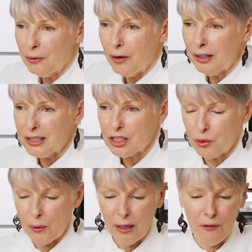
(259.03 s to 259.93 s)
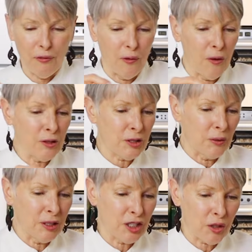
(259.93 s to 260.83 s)
oil is 24, so
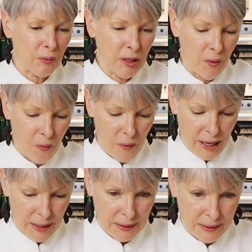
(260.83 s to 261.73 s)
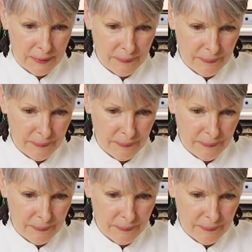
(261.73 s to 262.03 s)
it's 308.